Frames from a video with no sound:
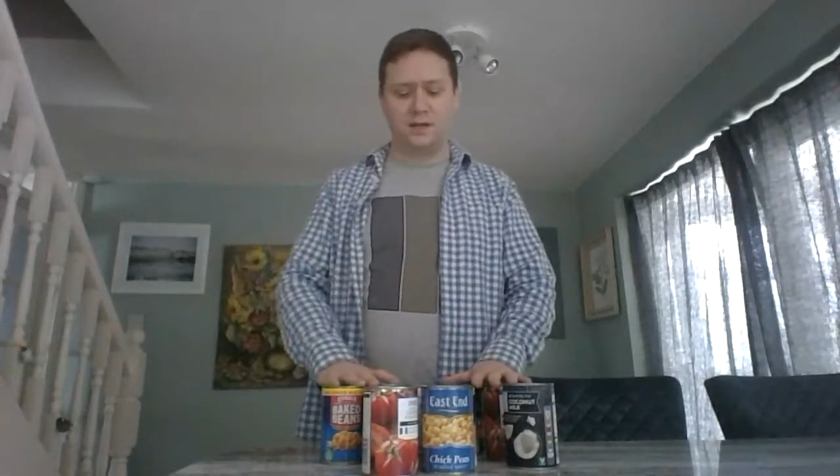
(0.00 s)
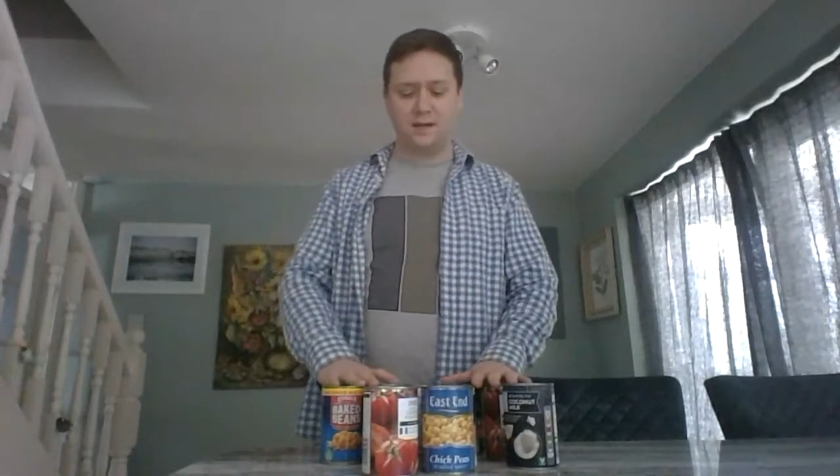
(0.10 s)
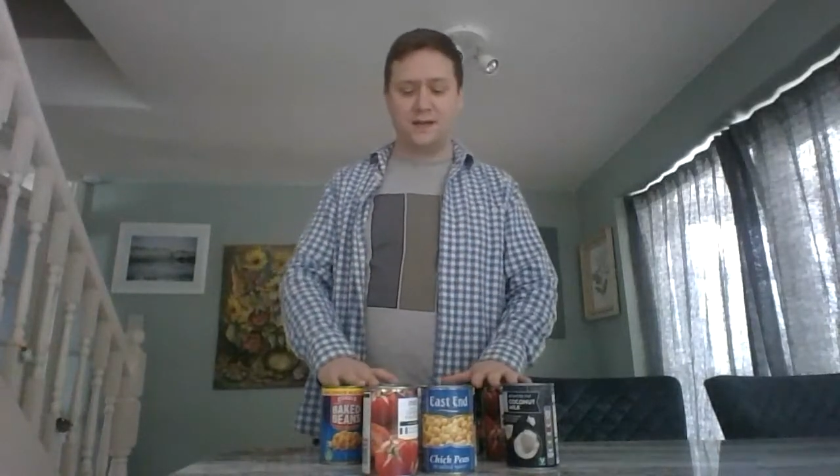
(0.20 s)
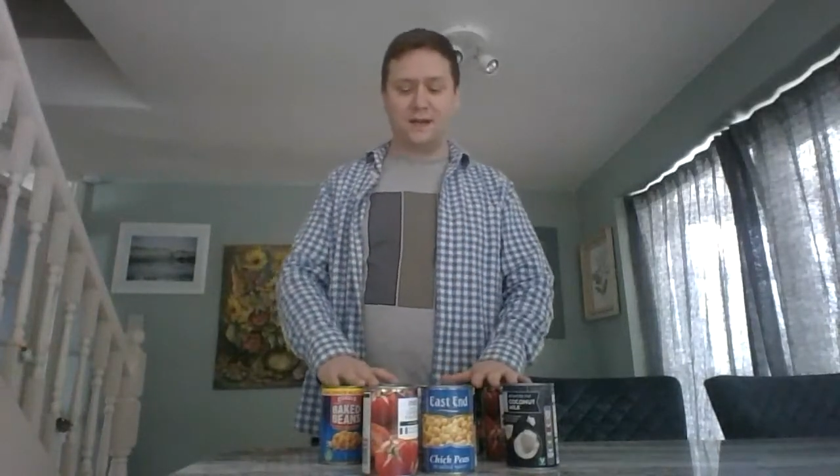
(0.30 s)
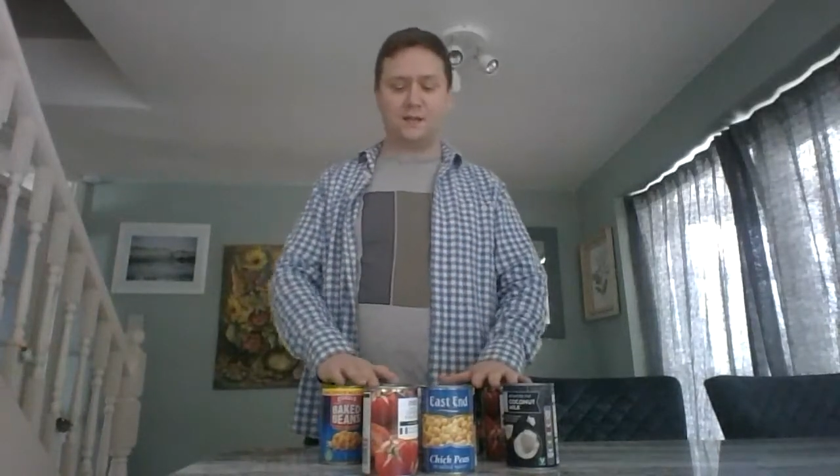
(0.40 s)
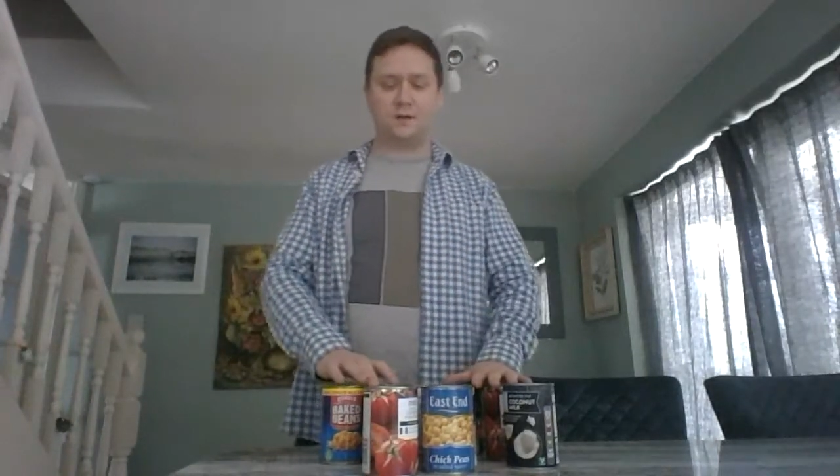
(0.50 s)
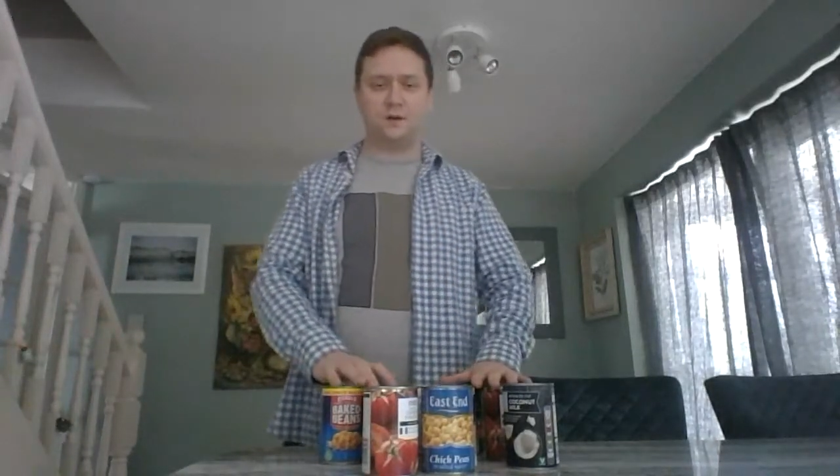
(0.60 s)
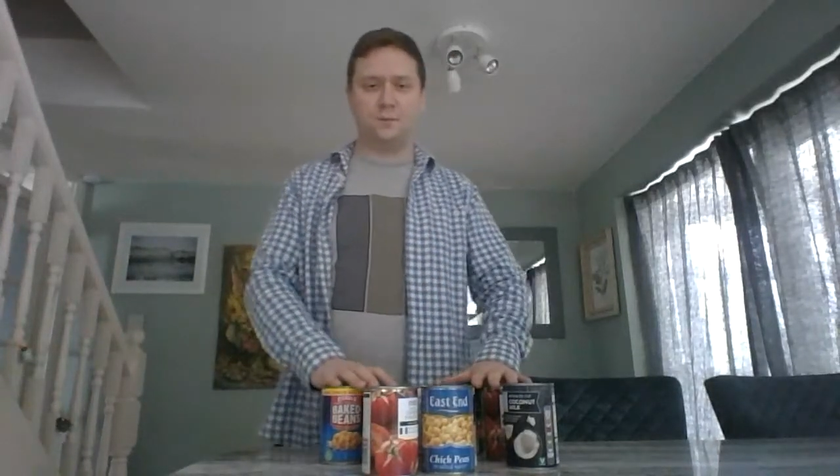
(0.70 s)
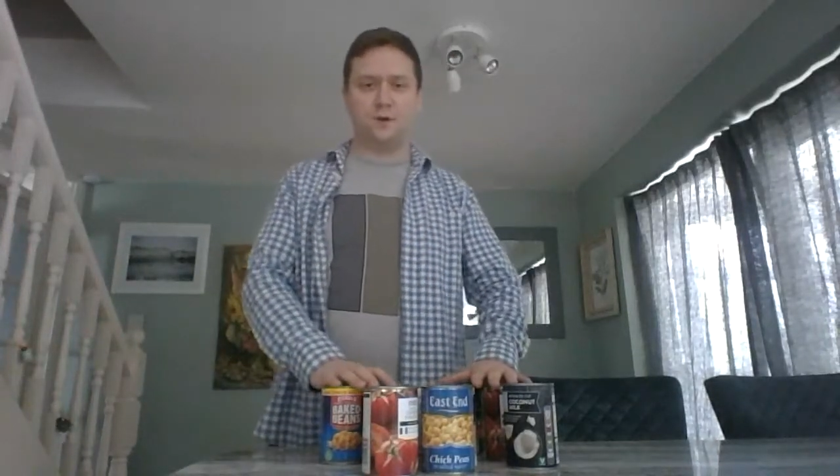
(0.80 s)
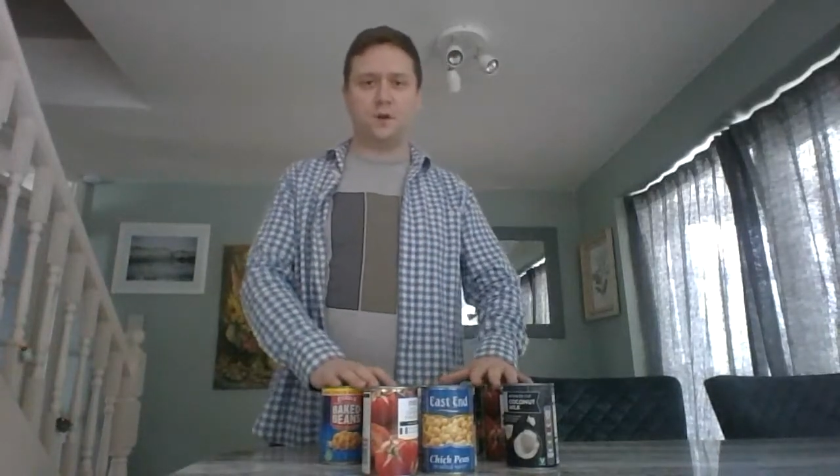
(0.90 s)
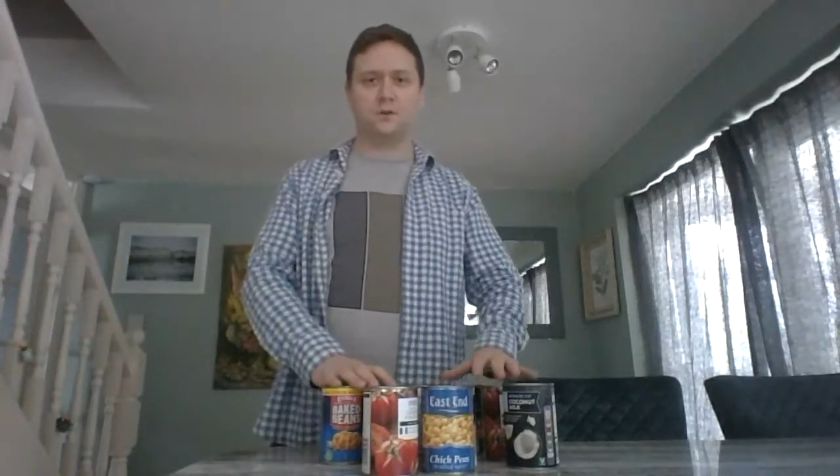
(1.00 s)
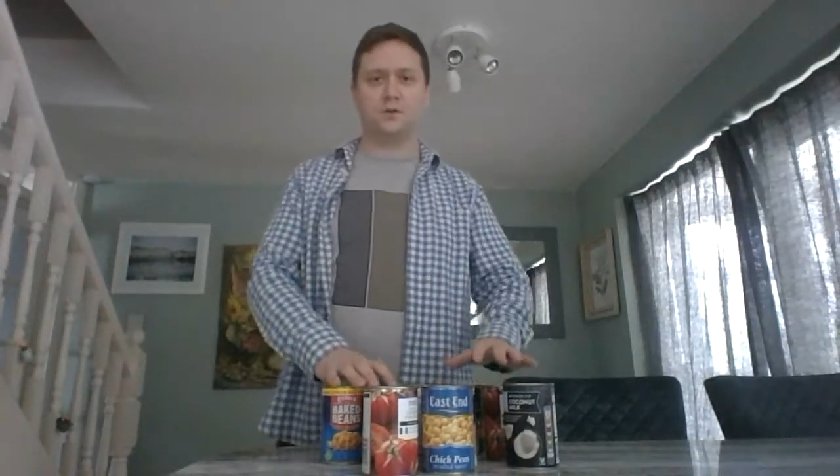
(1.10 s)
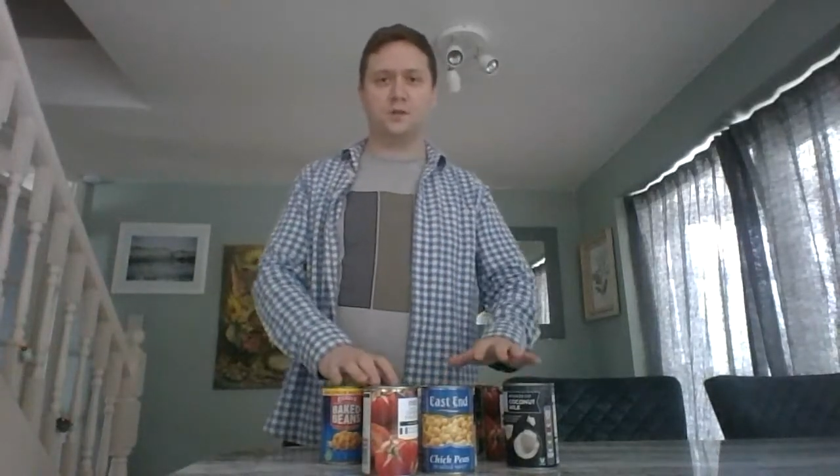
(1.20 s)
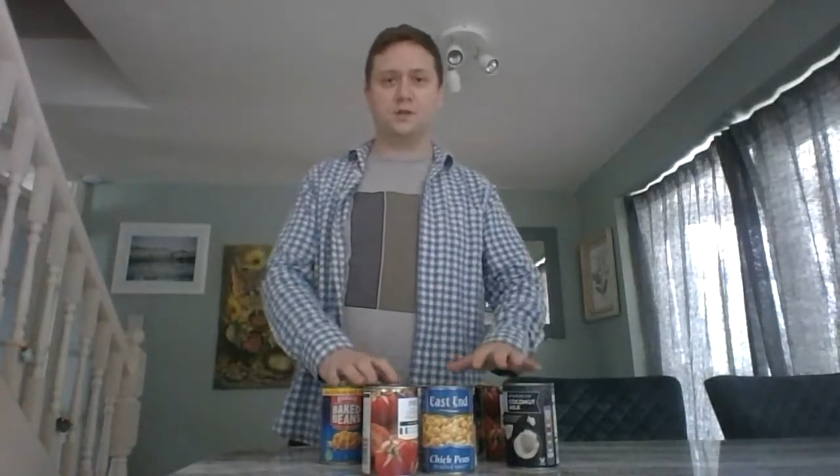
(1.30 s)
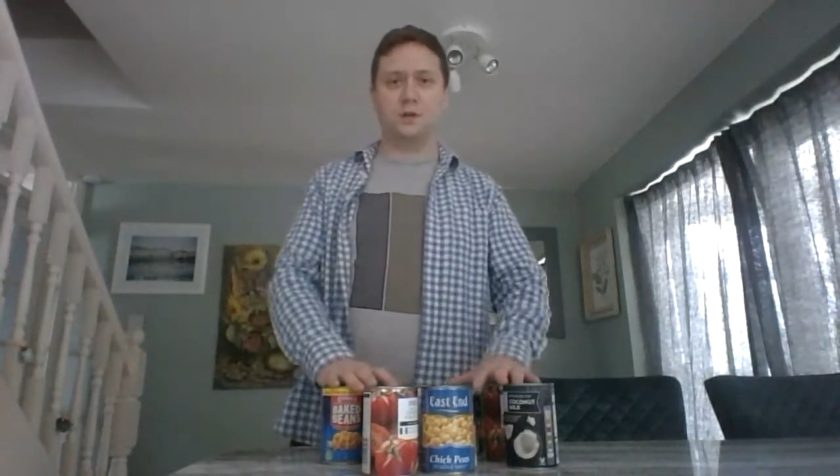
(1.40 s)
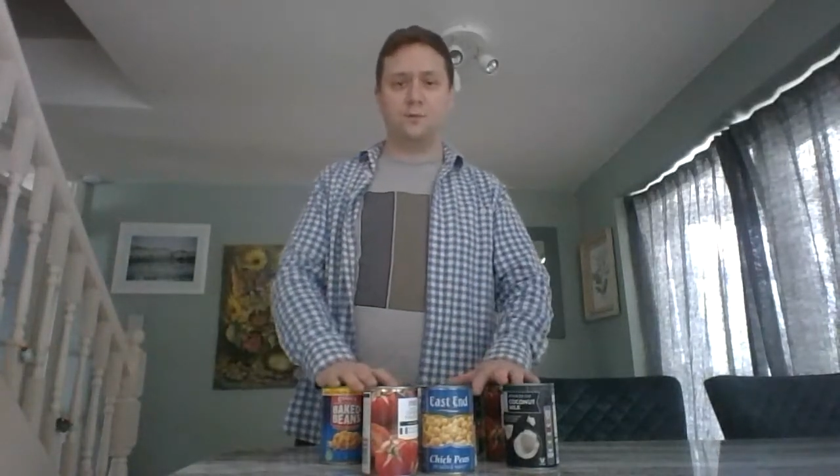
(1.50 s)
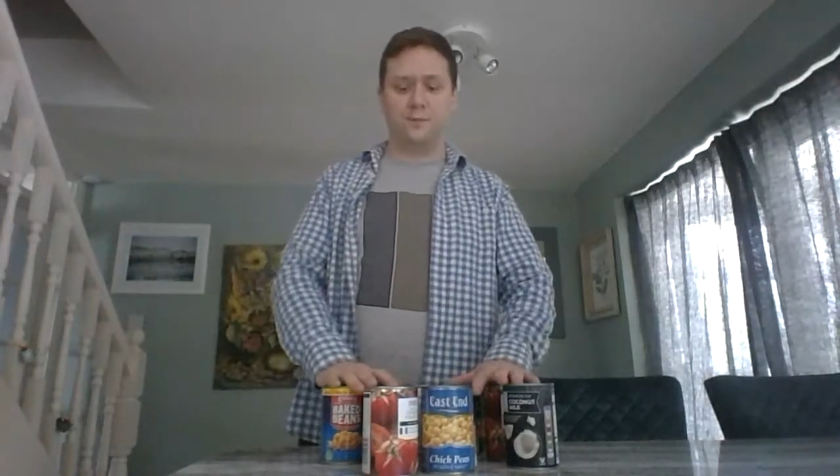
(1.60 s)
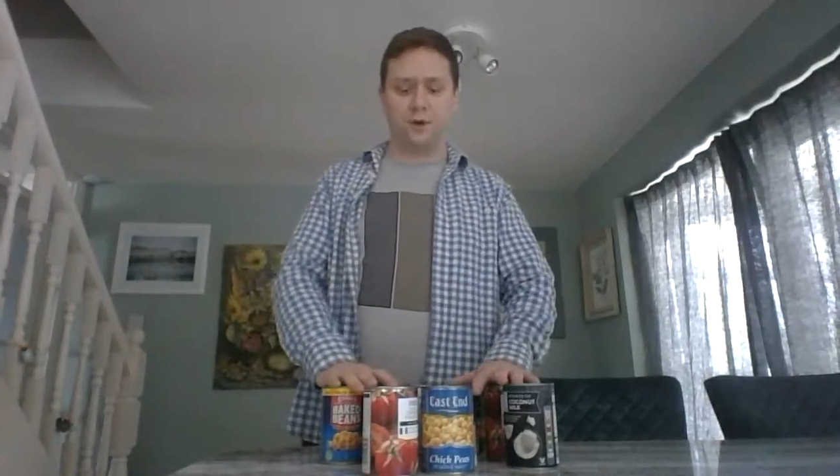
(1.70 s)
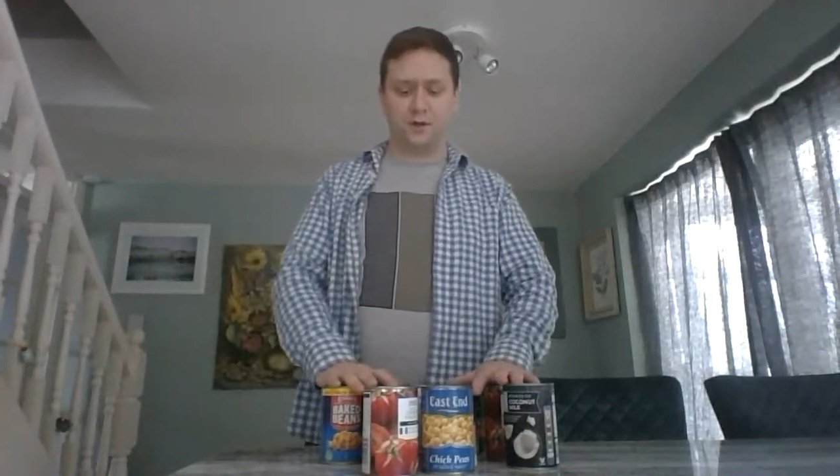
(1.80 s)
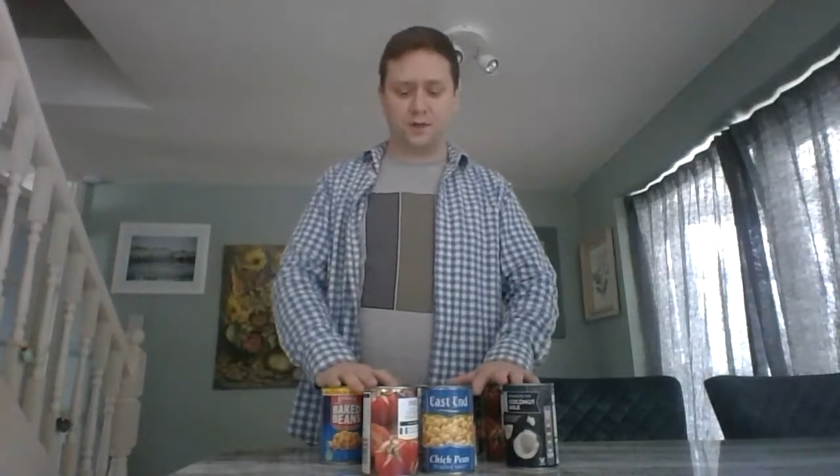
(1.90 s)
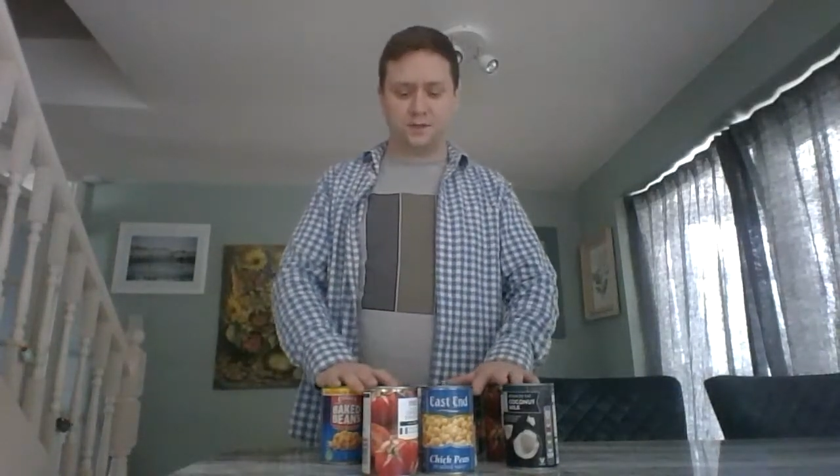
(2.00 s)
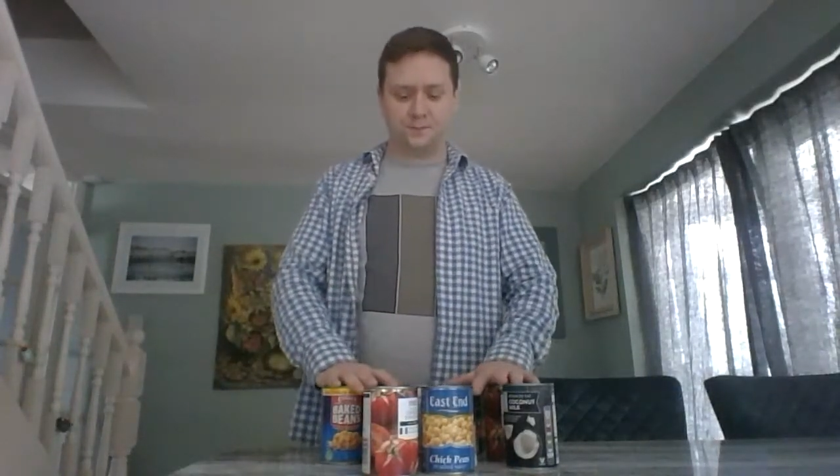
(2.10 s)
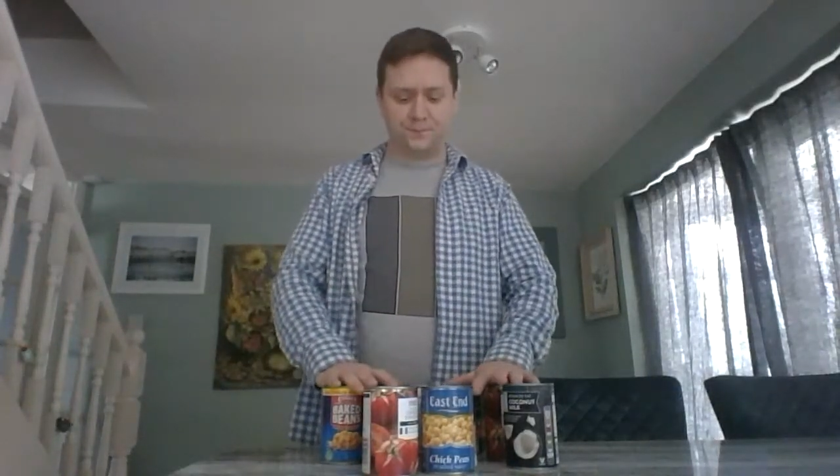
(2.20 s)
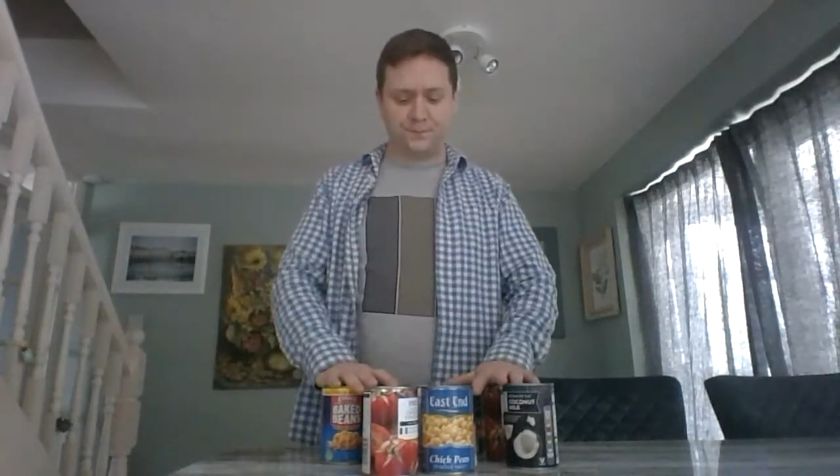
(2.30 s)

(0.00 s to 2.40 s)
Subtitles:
next time I go to the supermarket.